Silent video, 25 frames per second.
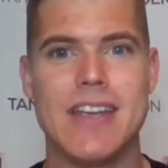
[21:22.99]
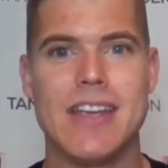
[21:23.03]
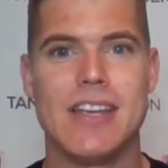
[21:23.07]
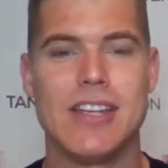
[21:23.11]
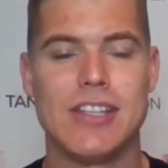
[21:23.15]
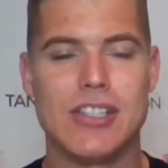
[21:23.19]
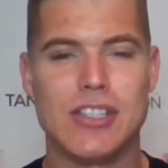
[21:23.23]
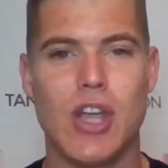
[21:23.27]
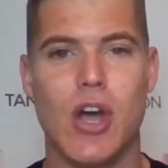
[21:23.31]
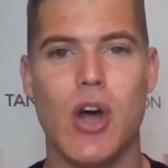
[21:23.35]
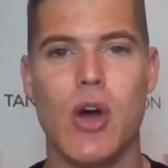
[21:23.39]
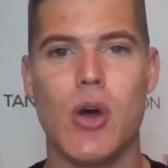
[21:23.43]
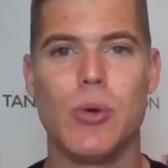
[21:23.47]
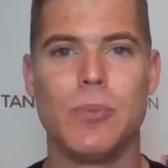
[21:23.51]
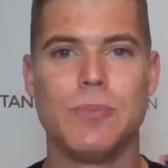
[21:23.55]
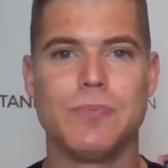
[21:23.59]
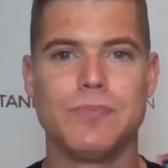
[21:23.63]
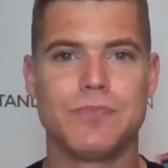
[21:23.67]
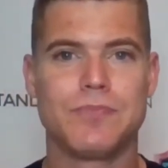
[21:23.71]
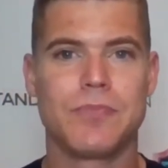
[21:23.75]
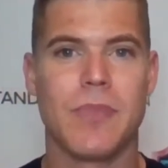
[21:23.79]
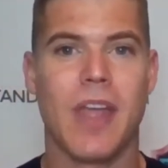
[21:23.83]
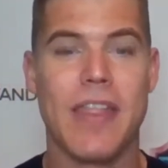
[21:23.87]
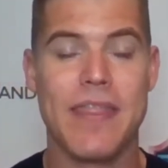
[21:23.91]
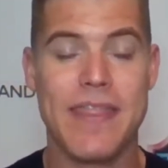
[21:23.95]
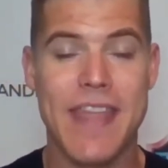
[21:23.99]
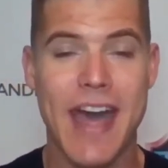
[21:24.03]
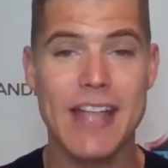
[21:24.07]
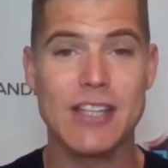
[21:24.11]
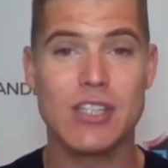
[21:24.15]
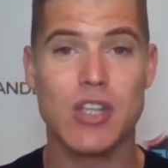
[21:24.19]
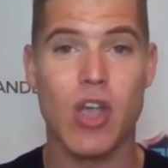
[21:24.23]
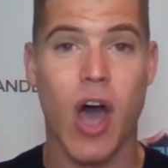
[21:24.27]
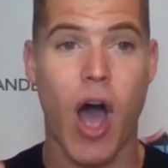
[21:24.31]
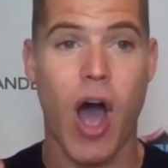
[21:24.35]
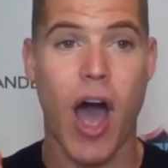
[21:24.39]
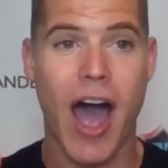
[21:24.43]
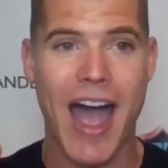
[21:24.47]
So that's
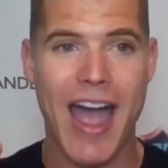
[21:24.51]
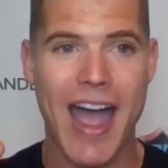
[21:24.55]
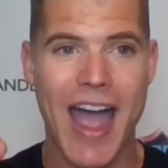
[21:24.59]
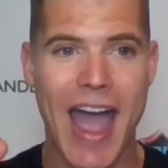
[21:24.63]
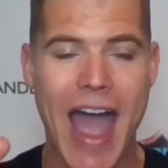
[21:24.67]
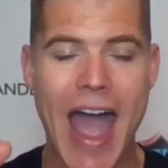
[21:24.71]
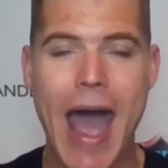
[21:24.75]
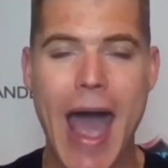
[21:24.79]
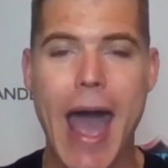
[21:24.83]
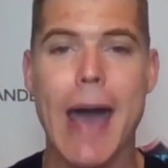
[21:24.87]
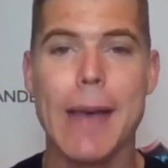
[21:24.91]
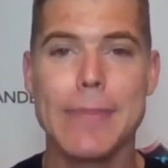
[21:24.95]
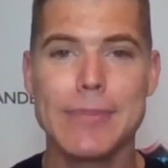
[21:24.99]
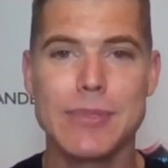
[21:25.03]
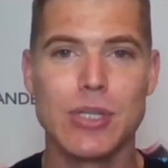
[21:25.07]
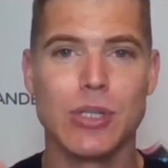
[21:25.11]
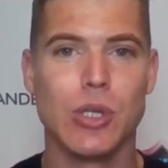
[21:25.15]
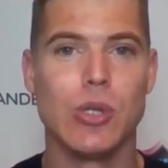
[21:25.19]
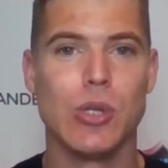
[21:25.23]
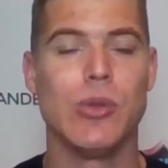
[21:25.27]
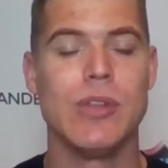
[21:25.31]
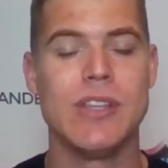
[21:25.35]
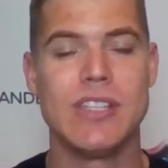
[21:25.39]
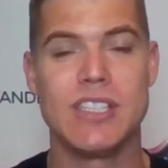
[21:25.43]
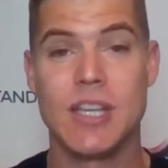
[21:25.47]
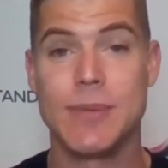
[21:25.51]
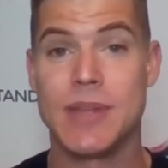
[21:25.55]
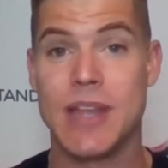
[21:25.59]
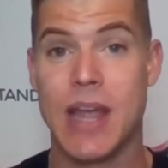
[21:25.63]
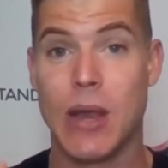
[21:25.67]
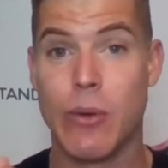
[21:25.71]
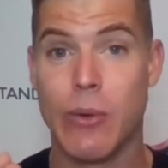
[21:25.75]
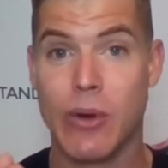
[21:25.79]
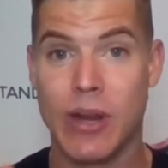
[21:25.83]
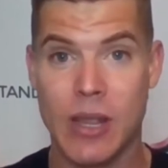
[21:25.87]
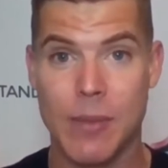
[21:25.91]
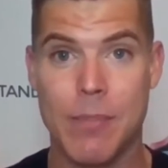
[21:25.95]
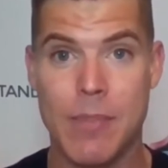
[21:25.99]
absolutely something I
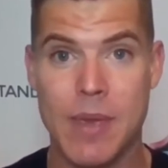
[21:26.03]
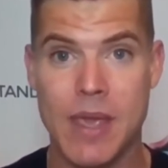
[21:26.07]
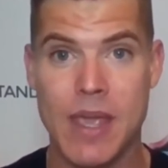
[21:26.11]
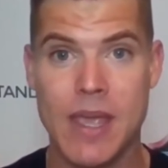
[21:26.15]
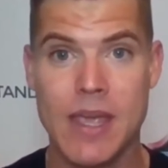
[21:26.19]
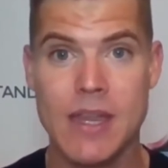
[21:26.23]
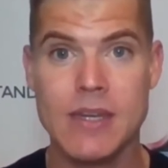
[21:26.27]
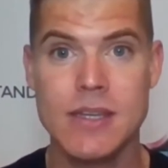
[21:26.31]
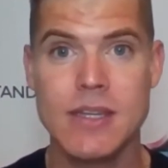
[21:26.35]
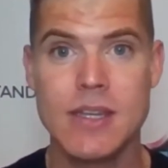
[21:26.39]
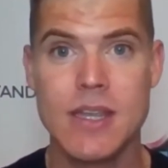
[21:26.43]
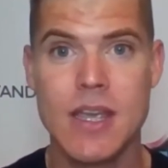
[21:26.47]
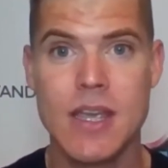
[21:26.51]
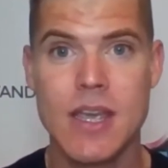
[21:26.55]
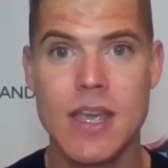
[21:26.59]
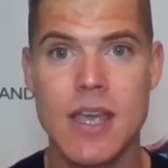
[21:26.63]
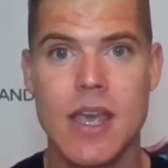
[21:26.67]
recommend,